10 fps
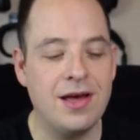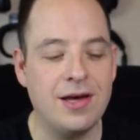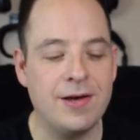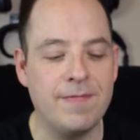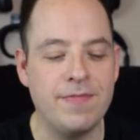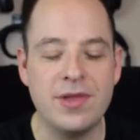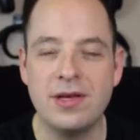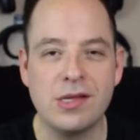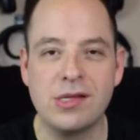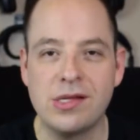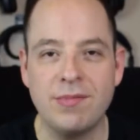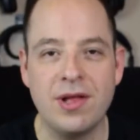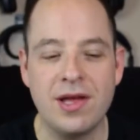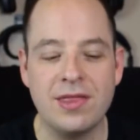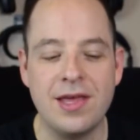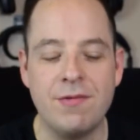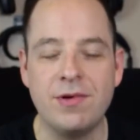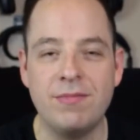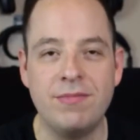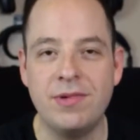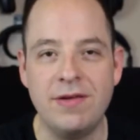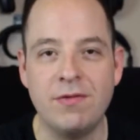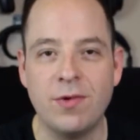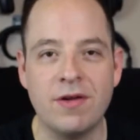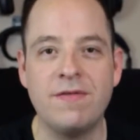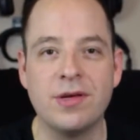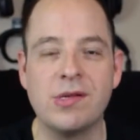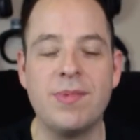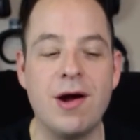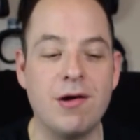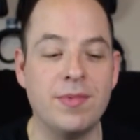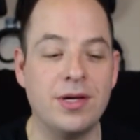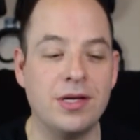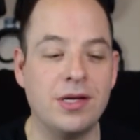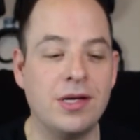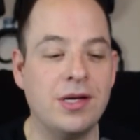it doesn't seem like they would even want to fix a power button.